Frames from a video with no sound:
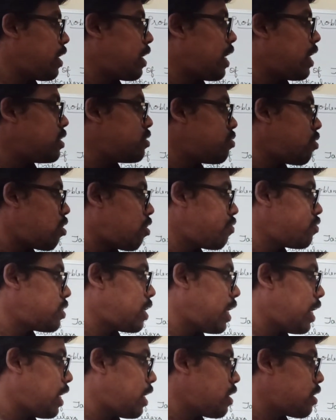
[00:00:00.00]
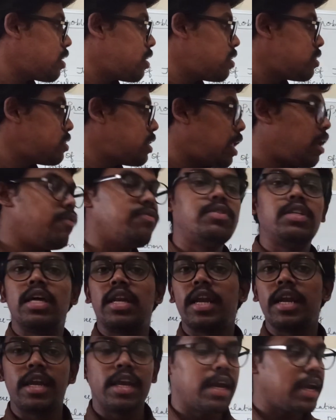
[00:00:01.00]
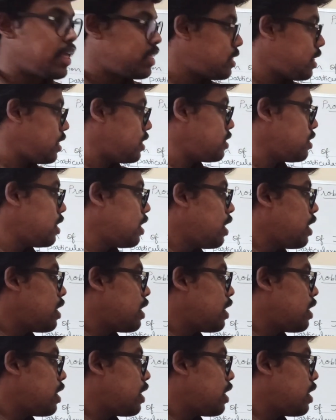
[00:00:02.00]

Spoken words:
transfer of selling self generated assets,